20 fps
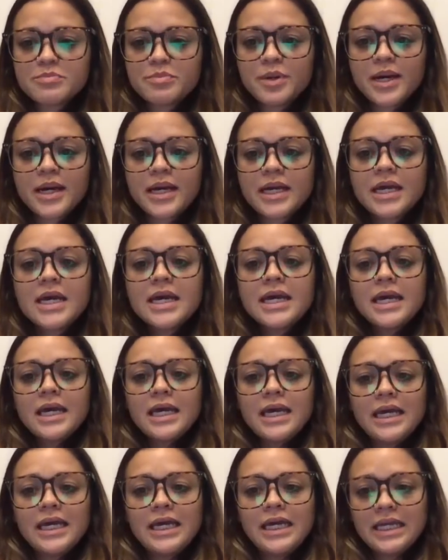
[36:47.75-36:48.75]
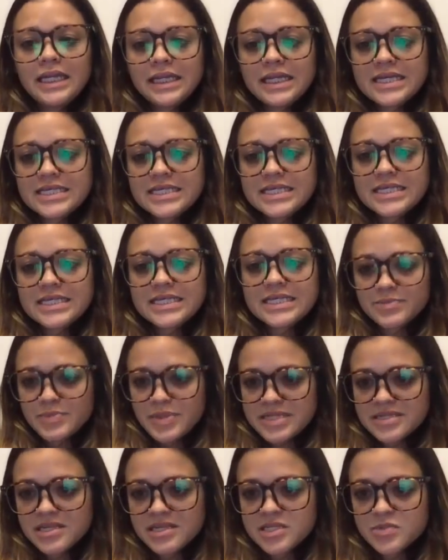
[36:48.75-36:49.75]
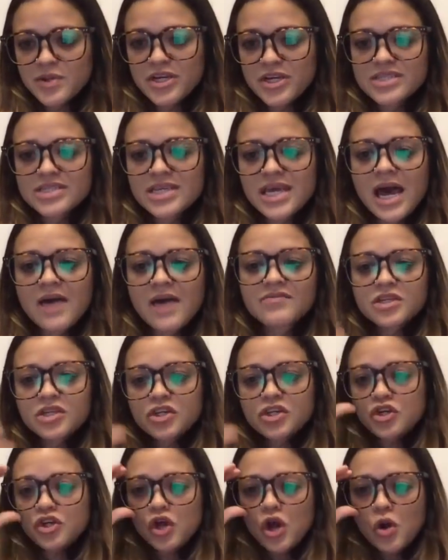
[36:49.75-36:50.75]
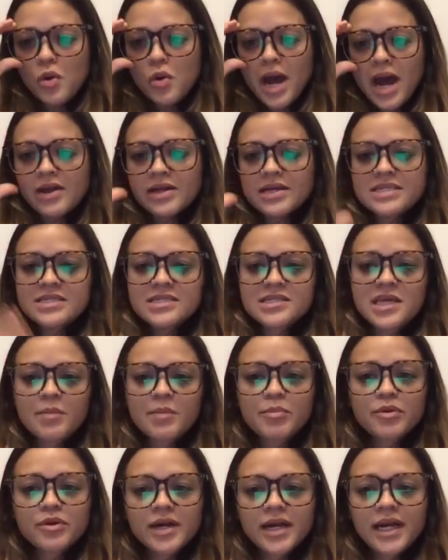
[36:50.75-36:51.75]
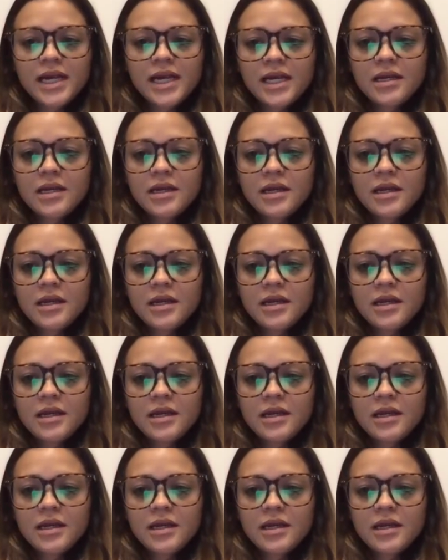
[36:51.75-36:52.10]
But in this business, we just have to know how to separate